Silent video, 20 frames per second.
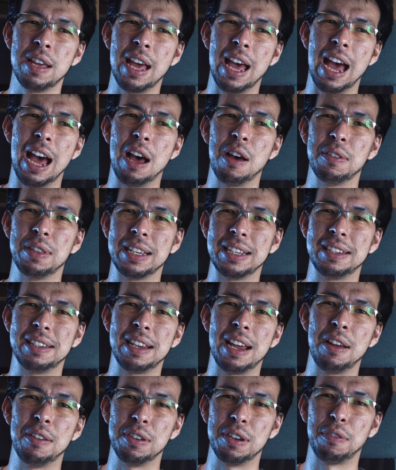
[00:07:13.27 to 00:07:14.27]
how they
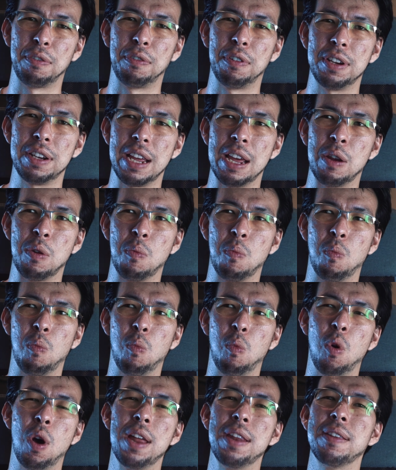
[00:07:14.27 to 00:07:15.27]
sound different and
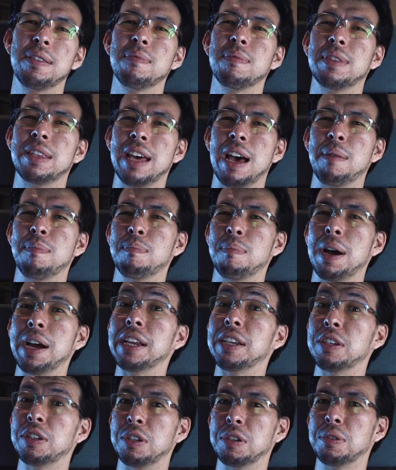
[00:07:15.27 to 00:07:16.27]
what that
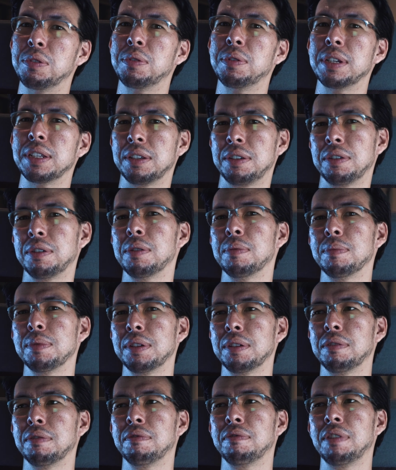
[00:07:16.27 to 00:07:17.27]
might do in terms
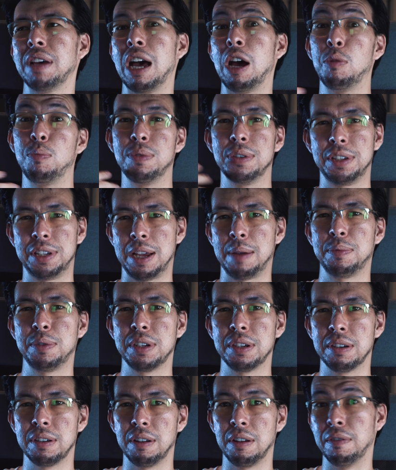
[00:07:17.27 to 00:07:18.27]
of our
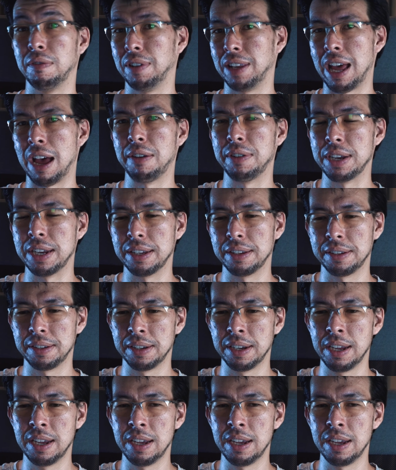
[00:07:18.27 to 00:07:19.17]
perception of loudness.